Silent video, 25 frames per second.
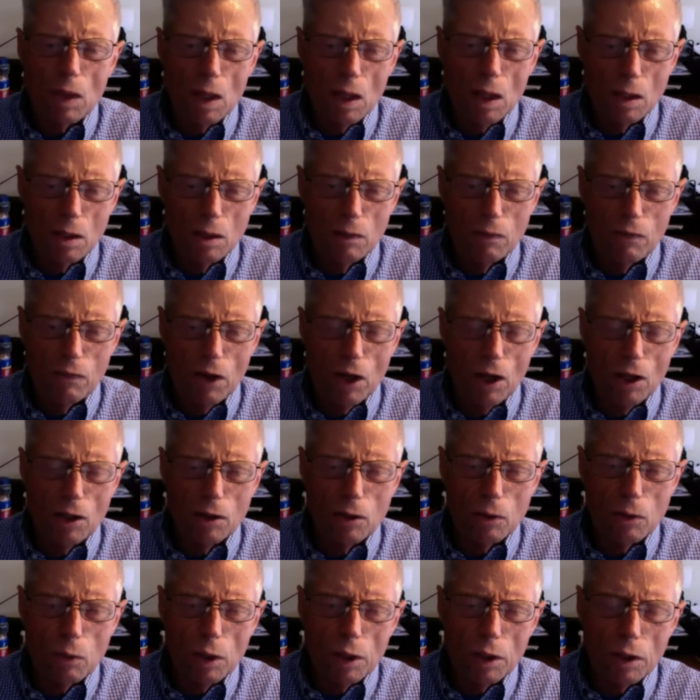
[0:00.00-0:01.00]
and
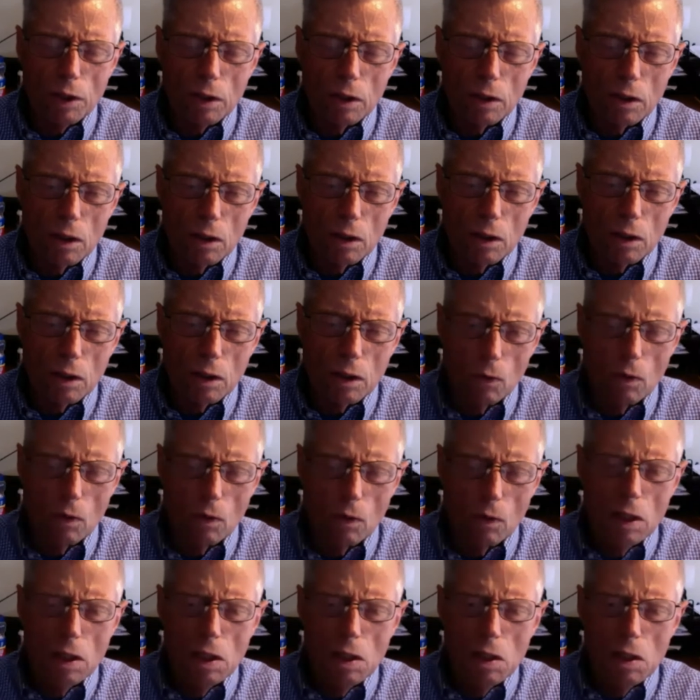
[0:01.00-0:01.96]
evaluate it, or